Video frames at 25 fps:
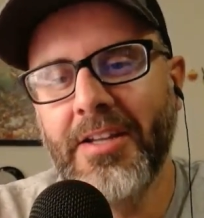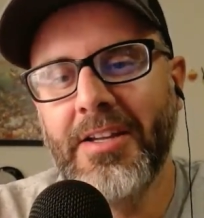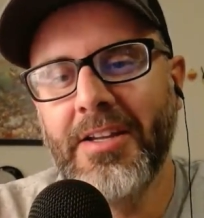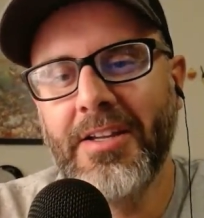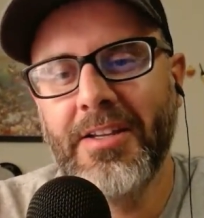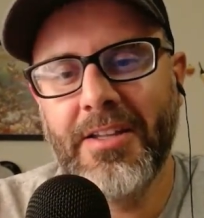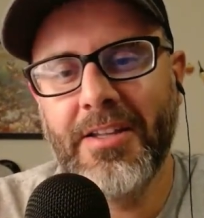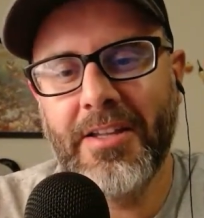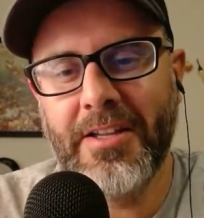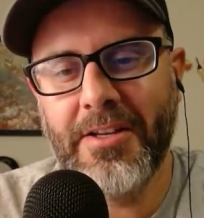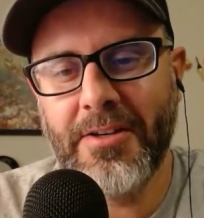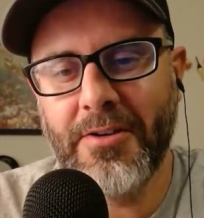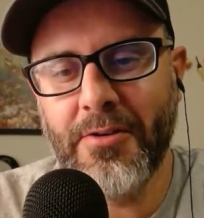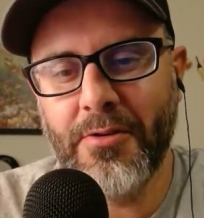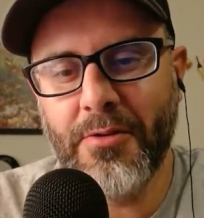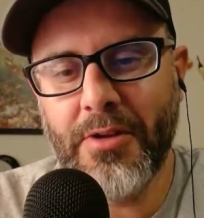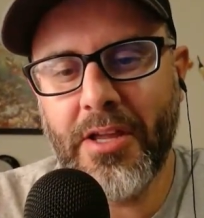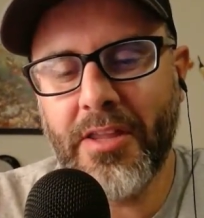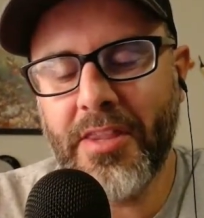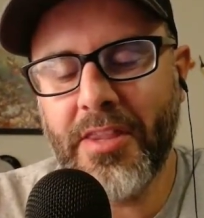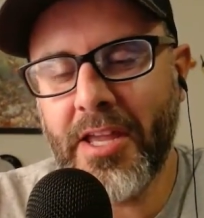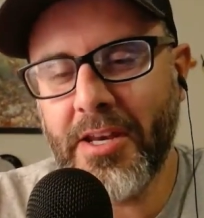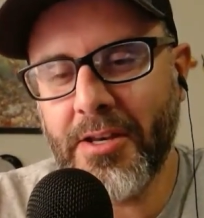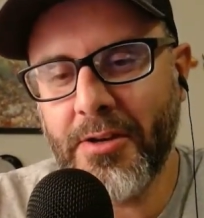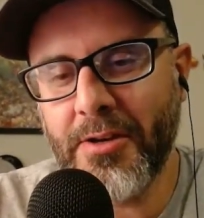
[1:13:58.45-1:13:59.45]
And
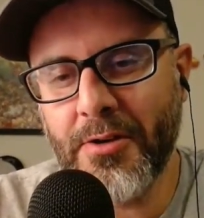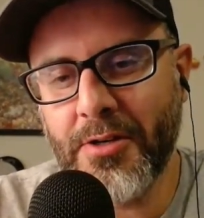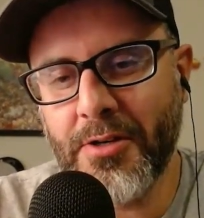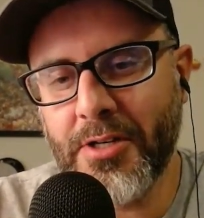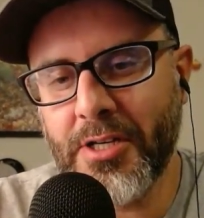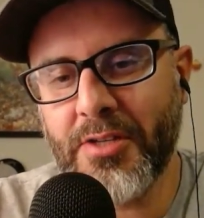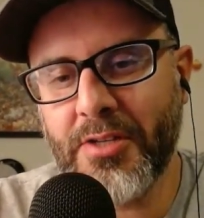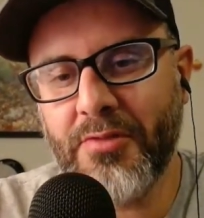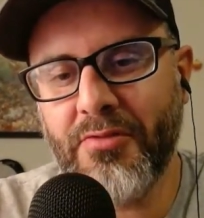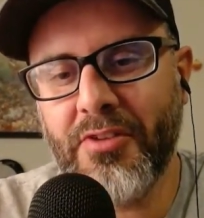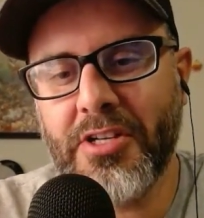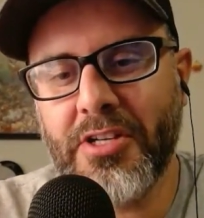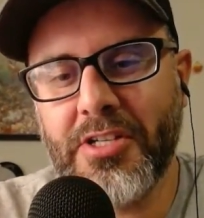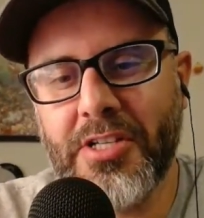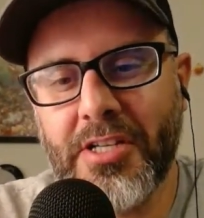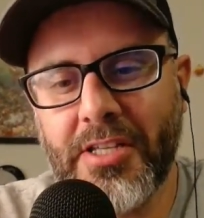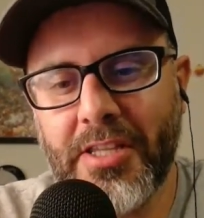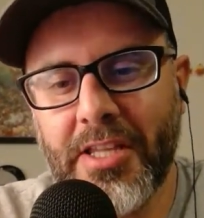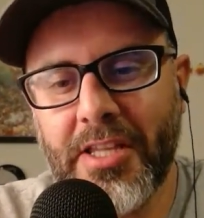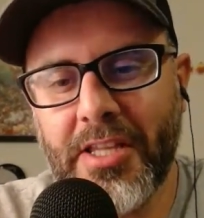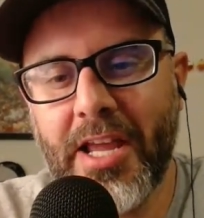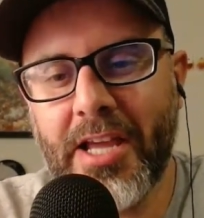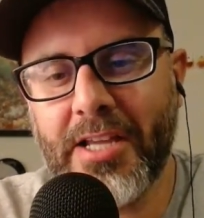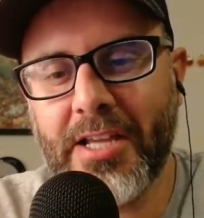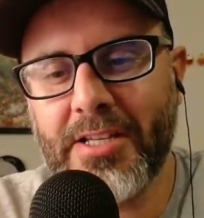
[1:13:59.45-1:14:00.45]
then you're just fishing the
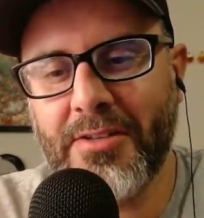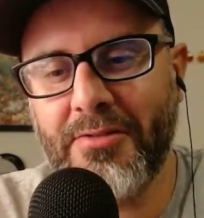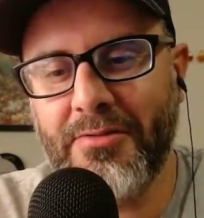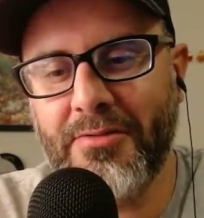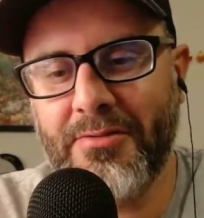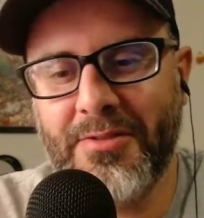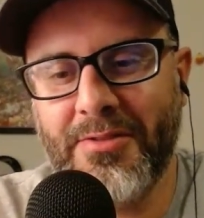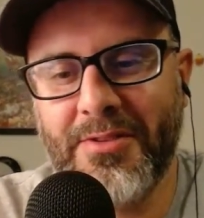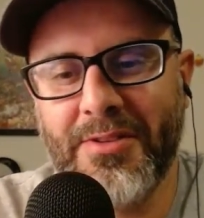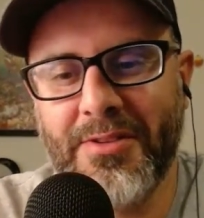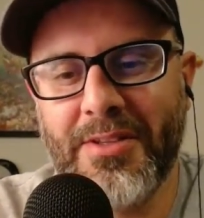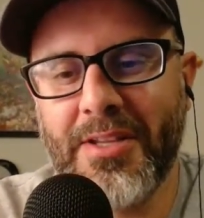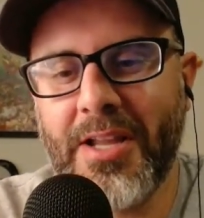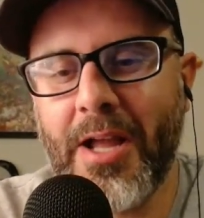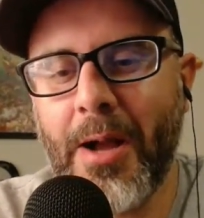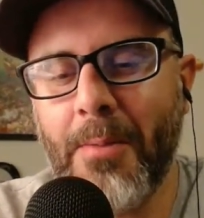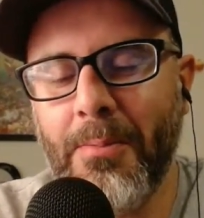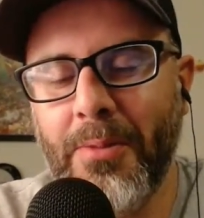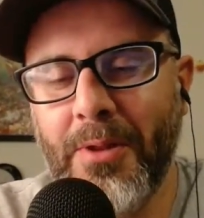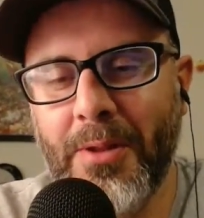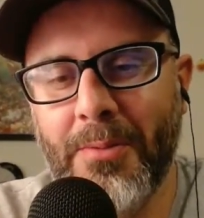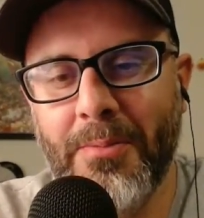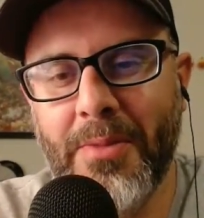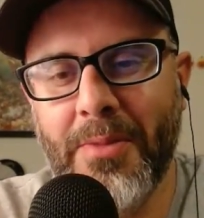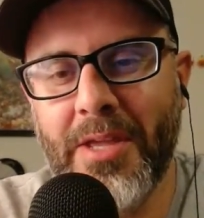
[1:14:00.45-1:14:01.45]
next couple
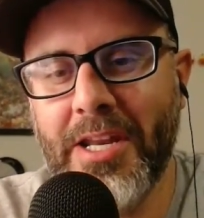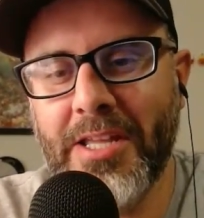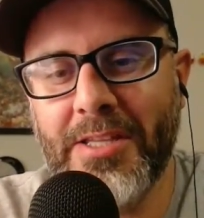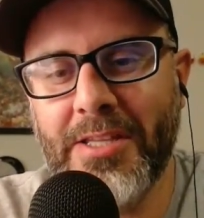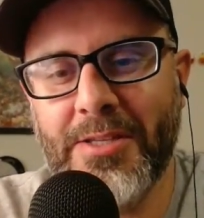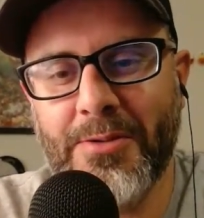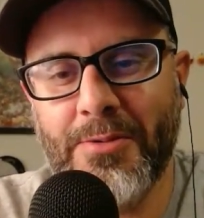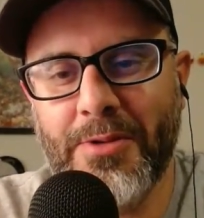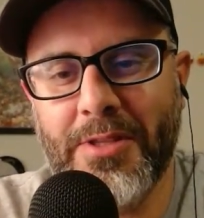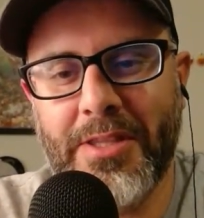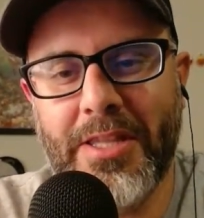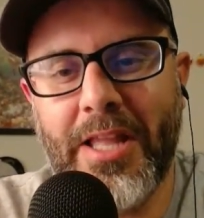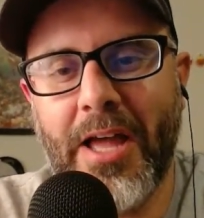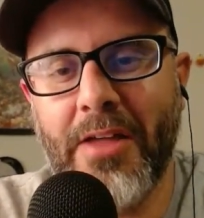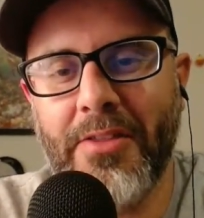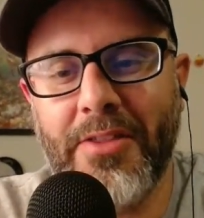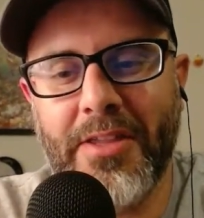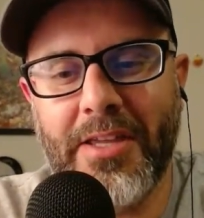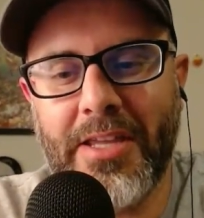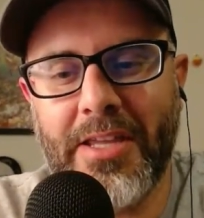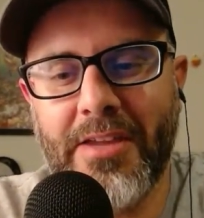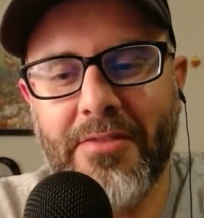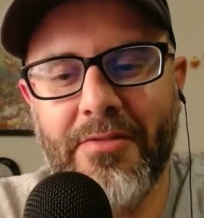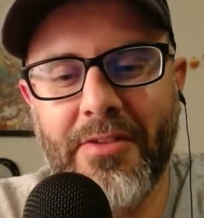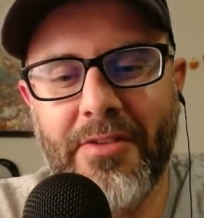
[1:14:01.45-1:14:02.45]
of minutes with nothing
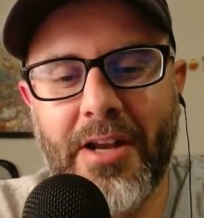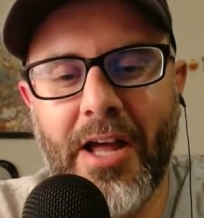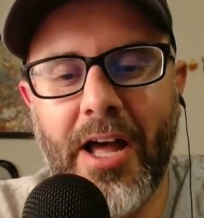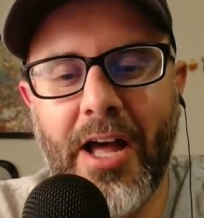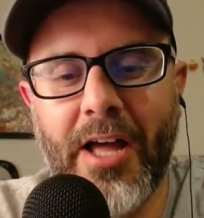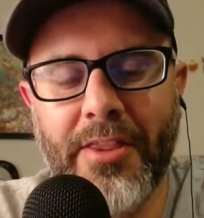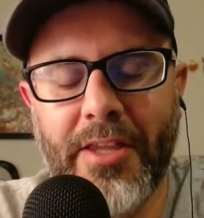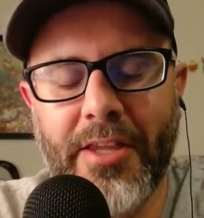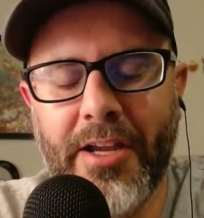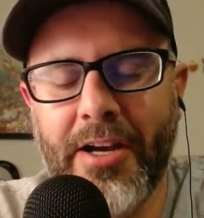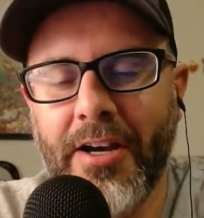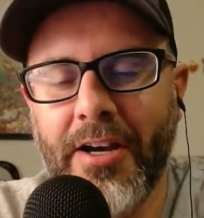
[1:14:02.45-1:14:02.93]
even on there.